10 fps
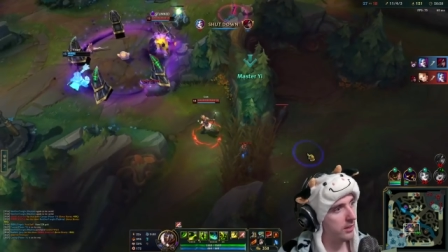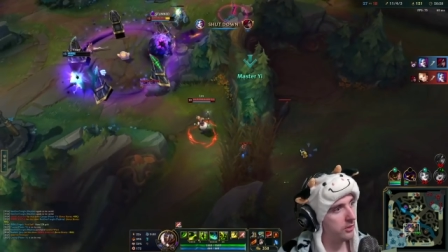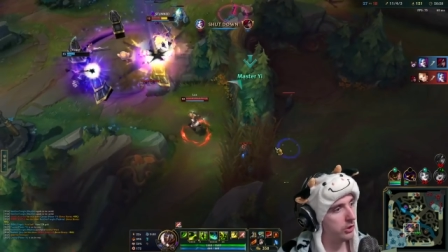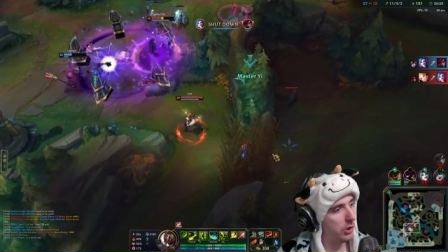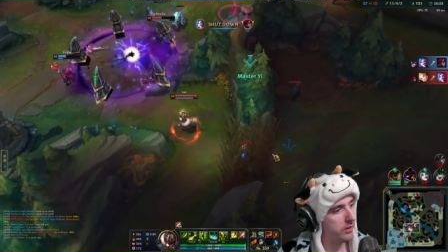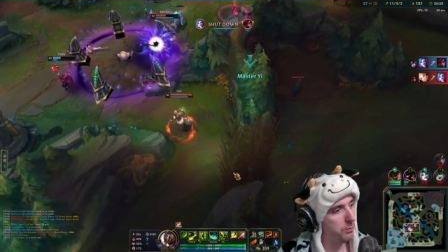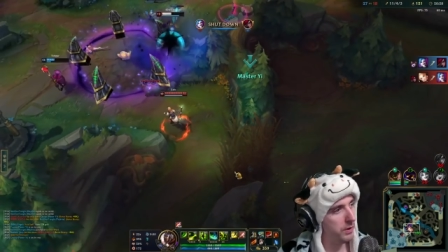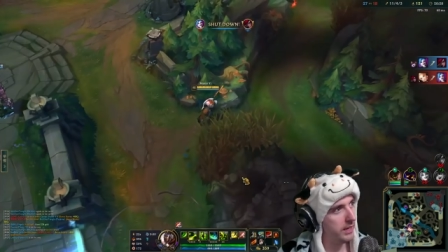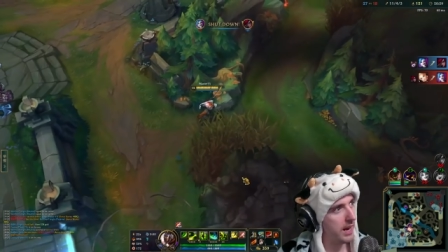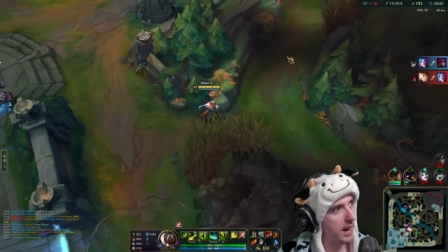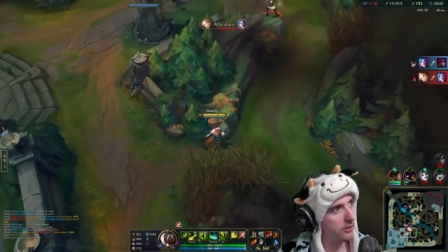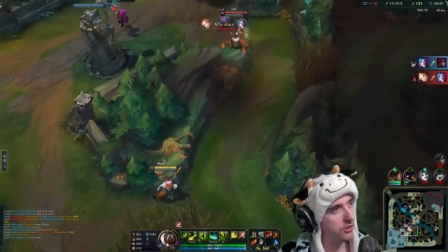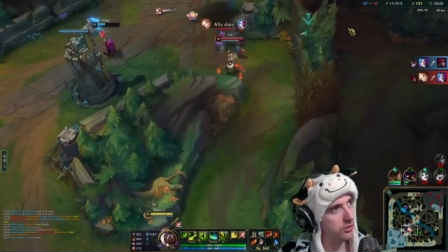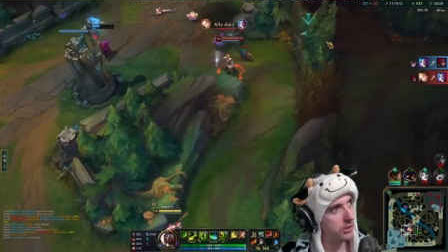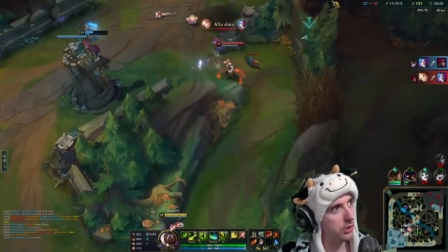that's good. We can
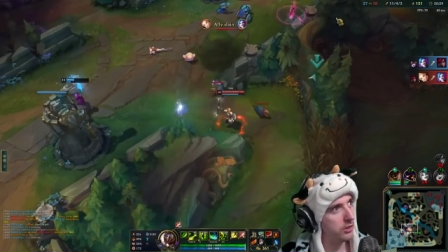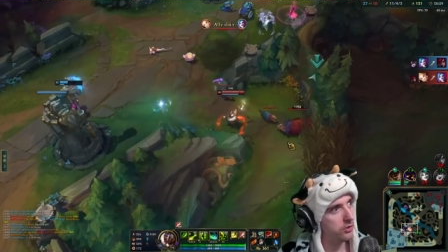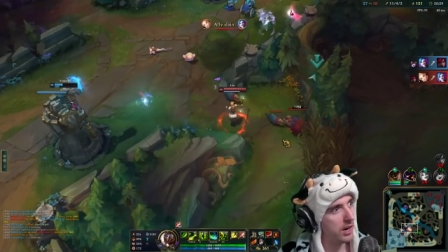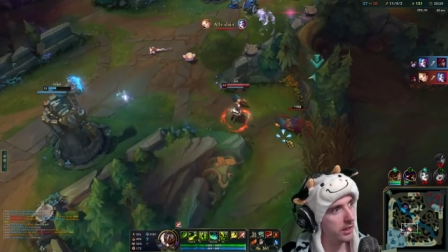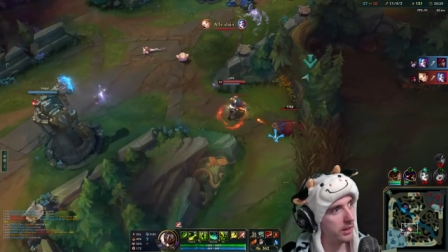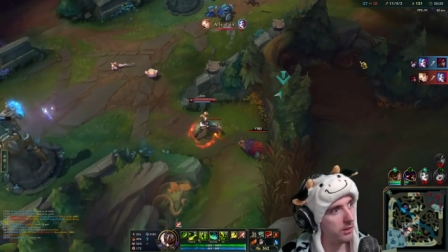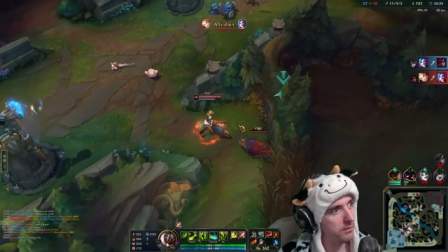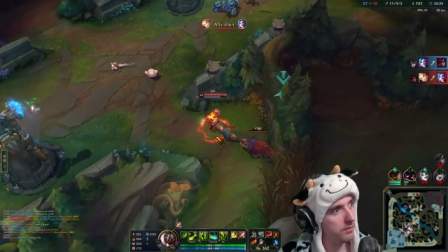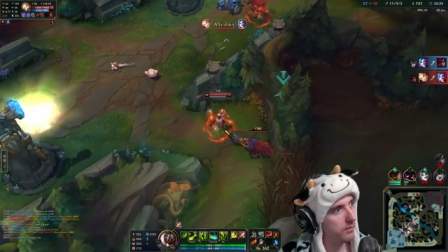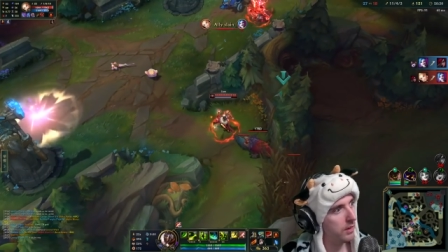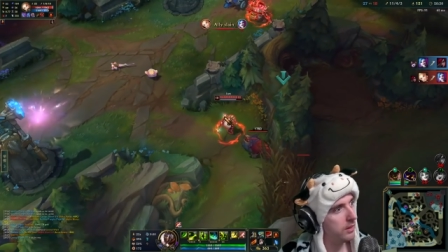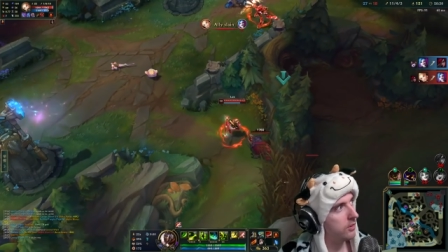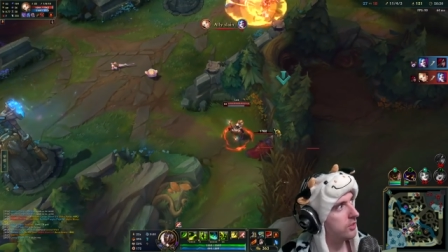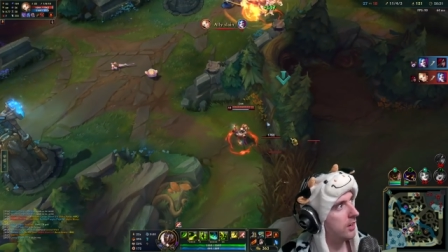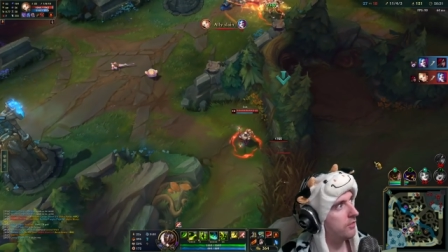actually secure the dragon now. Does she have